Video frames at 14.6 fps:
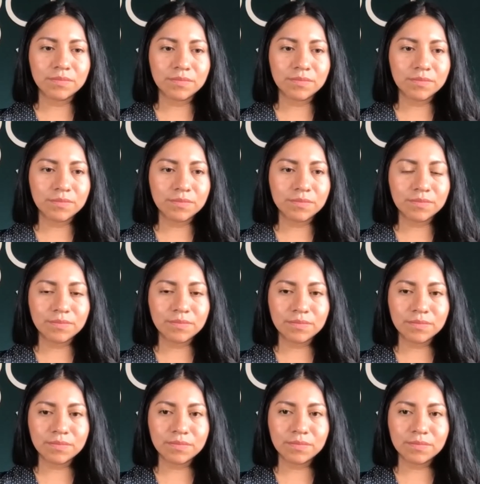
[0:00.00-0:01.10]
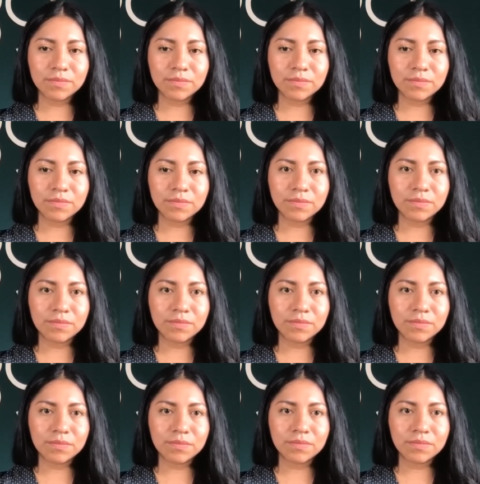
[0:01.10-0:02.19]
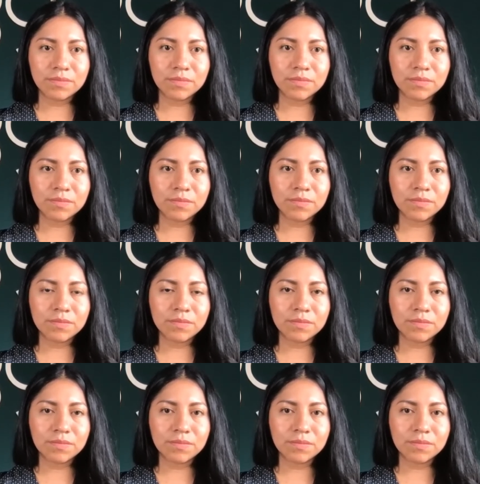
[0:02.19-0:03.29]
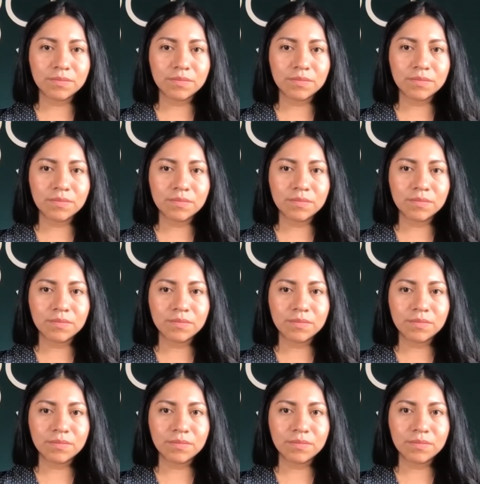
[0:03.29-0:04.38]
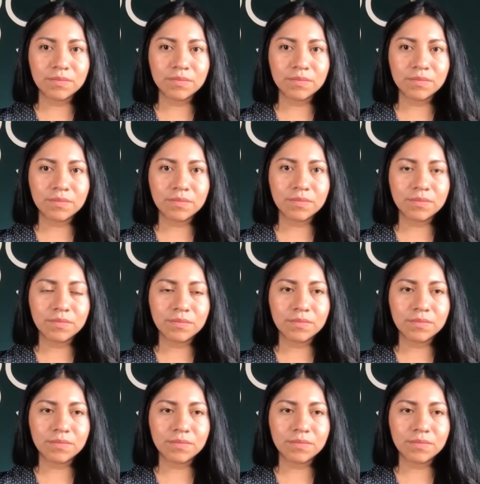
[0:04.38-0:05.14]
Nothing is said.